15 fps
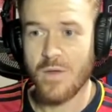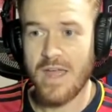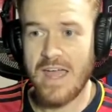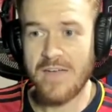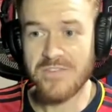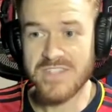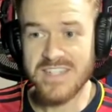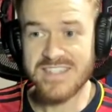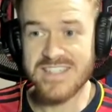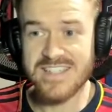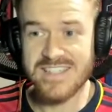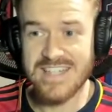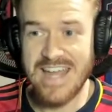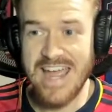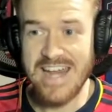FC
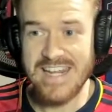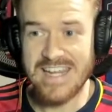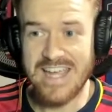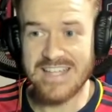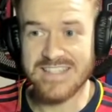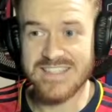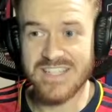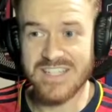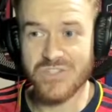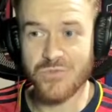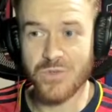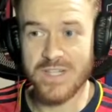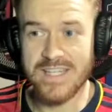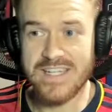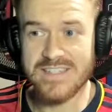Cincinnati has since
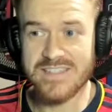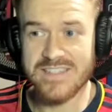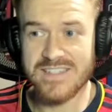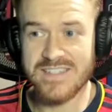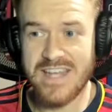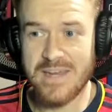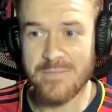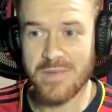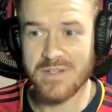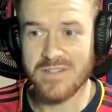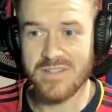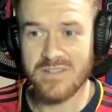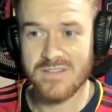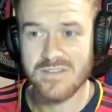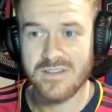released a
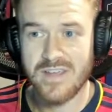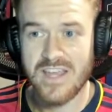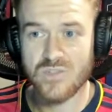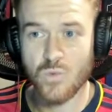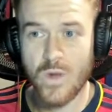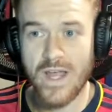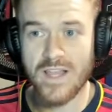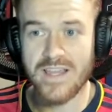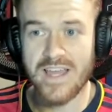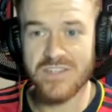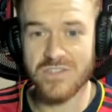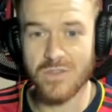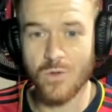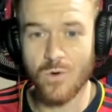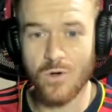statement as well
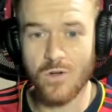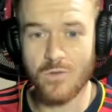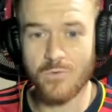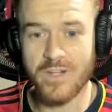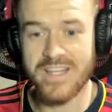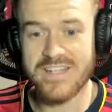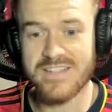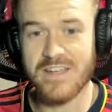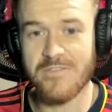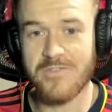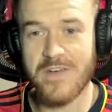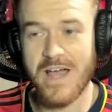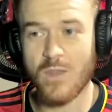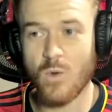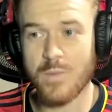as Laurel releasing a
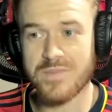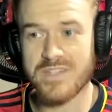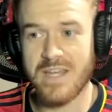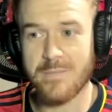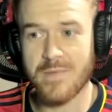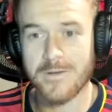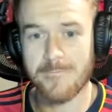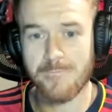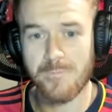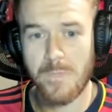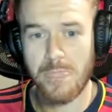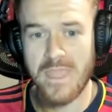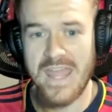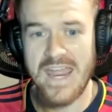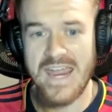follow-up statement.
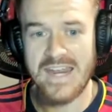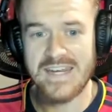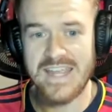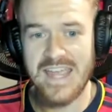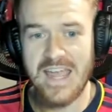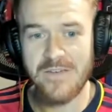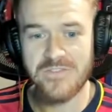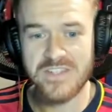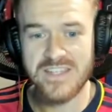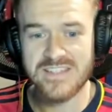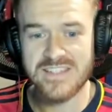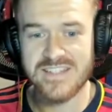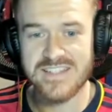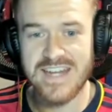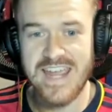And FC
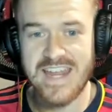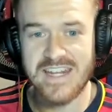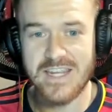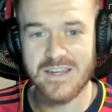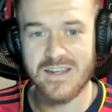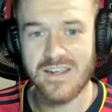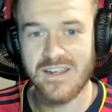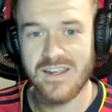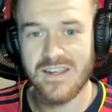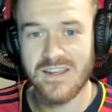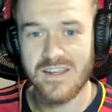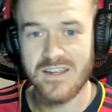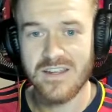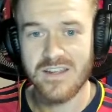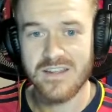Cincinnati
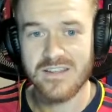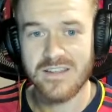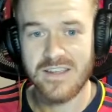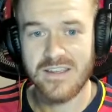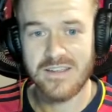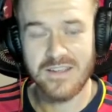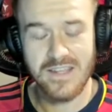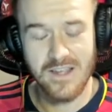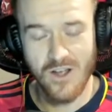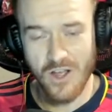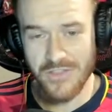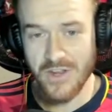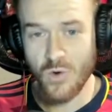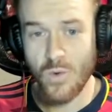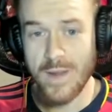
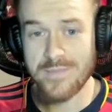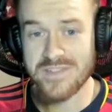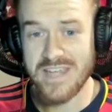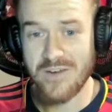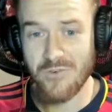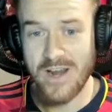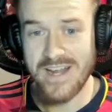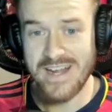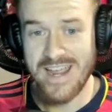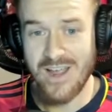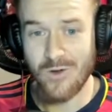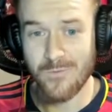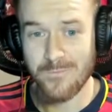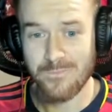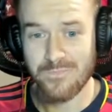on their website right
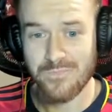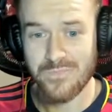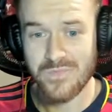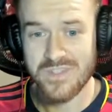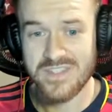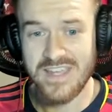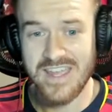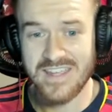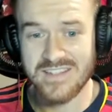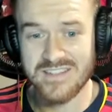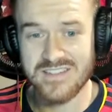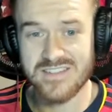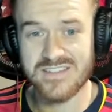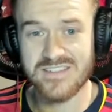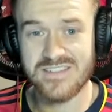now
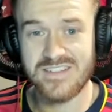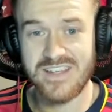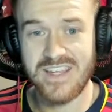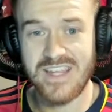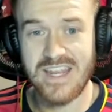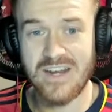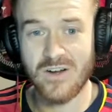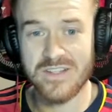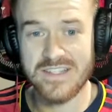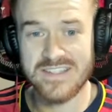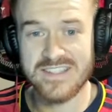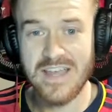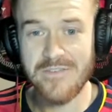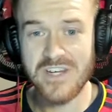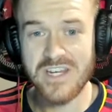says in
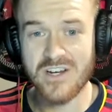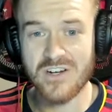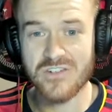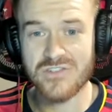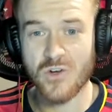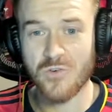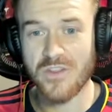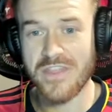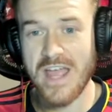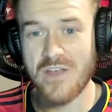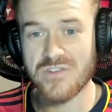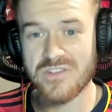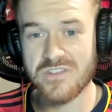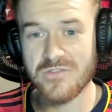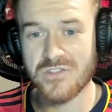seven years, over
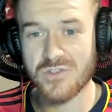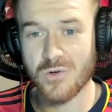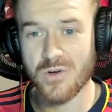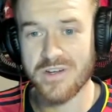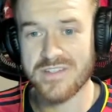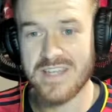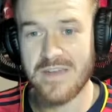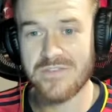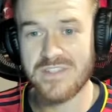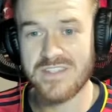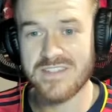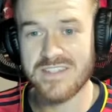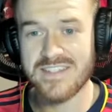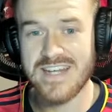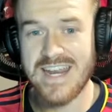thousands of stories, FC
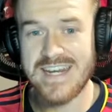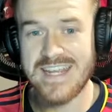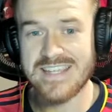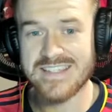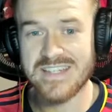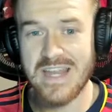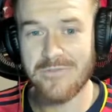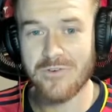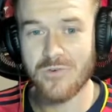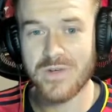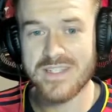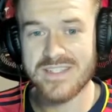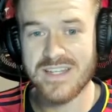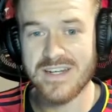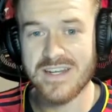Cincinnati has never
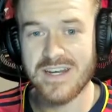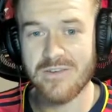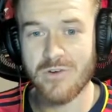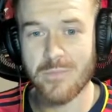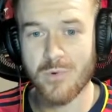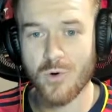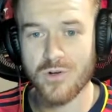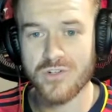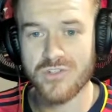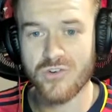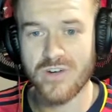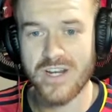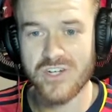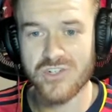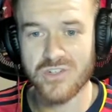rescinded a reporter's
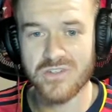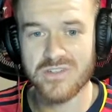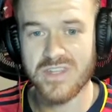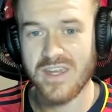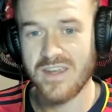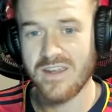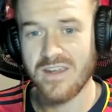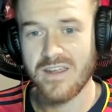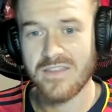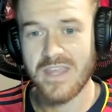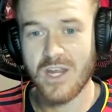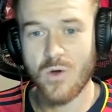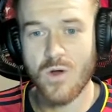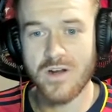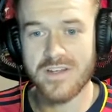credentials. They
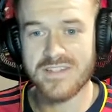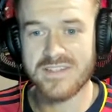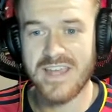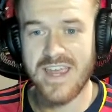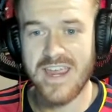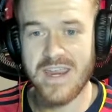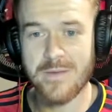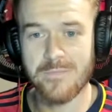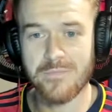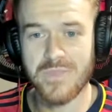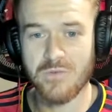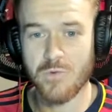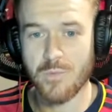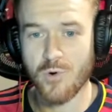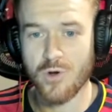go on to say
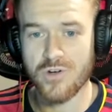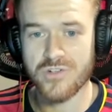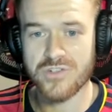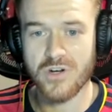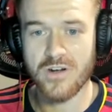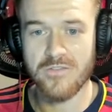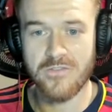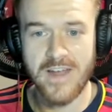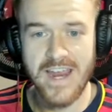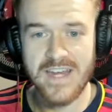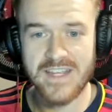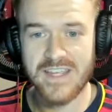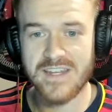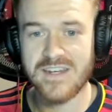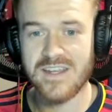that reporters are
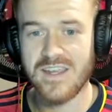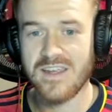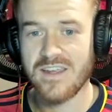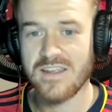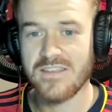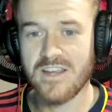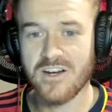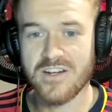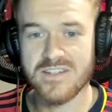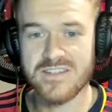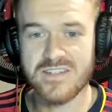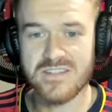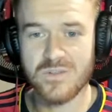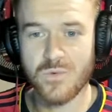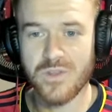invited, they're
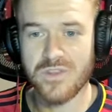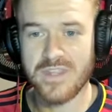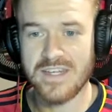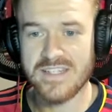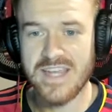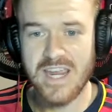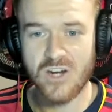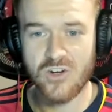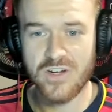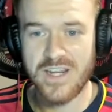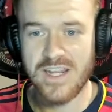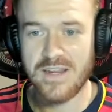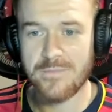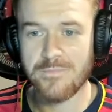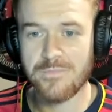consistent with
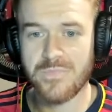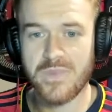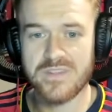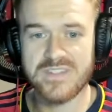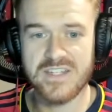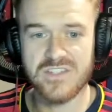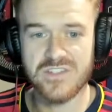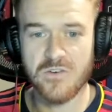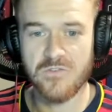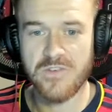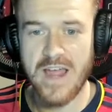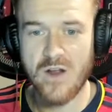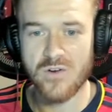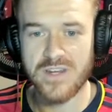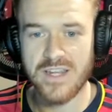integrity. Since their
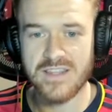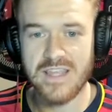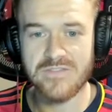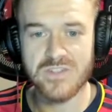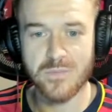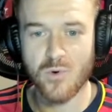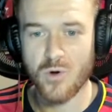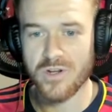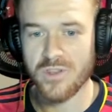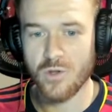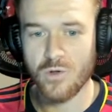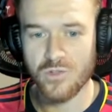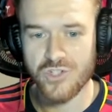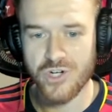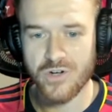founding, they've supported
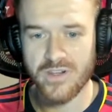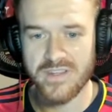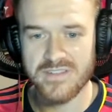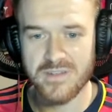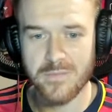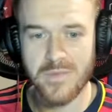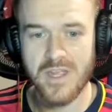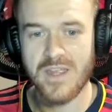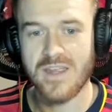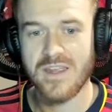local journalism.